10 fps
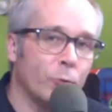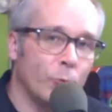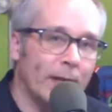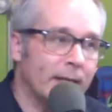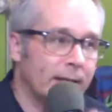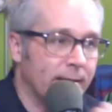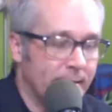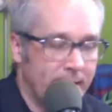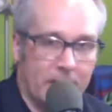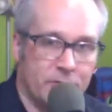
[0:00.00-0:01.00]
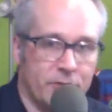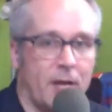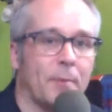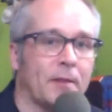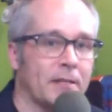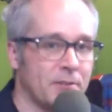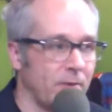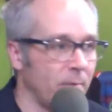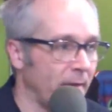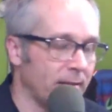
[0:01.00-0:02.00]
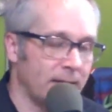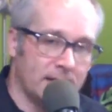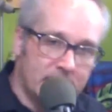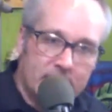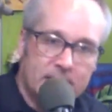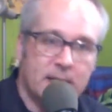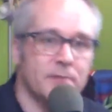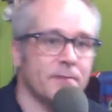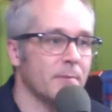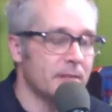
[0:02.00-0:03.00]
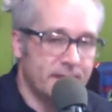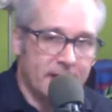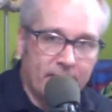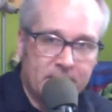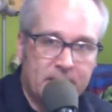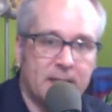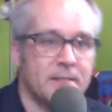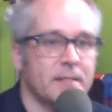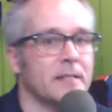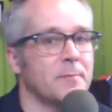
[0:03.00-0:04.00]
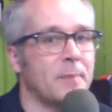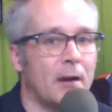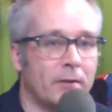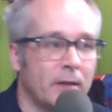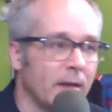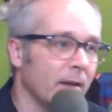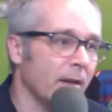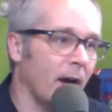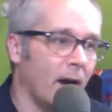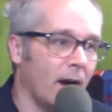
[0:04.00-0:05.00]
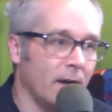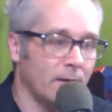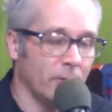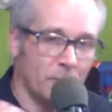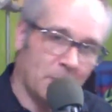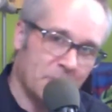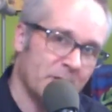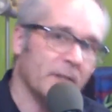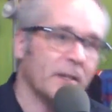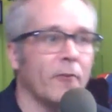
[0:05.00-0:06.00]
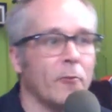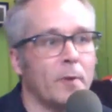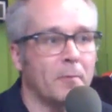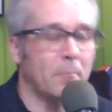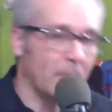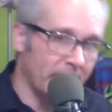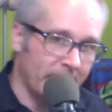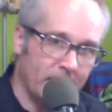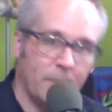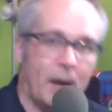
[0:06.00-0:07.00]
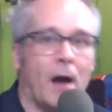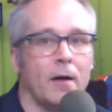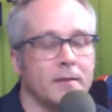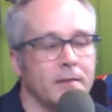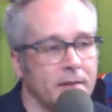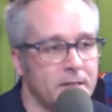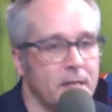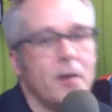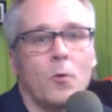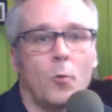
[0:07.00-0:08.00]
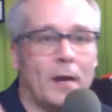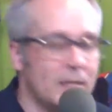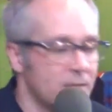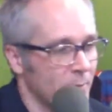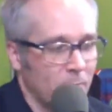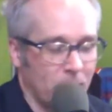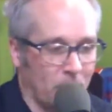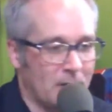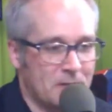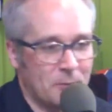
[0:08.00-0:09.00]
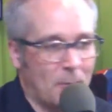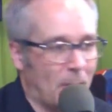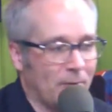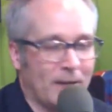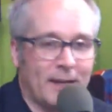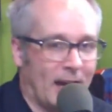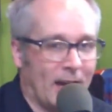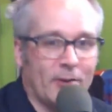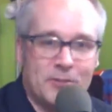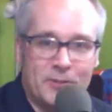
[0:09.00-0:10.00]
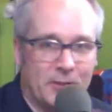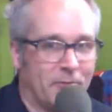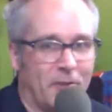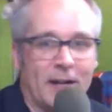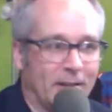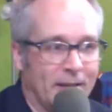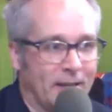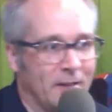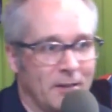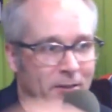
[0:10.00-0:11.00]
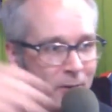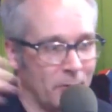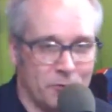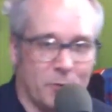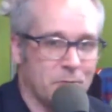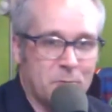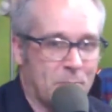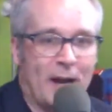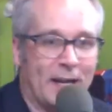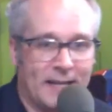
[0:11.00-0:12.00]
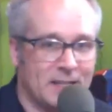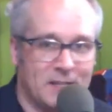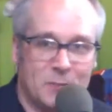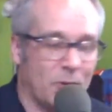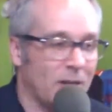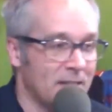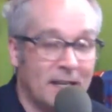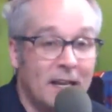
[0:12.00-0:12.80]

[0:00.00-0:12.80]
written yesterday but these are from like the 60s from the 70s and it's about uh, corruption in government, money in politics. When is the when is the Republican Congress going to finally, you know, show some spine against this president?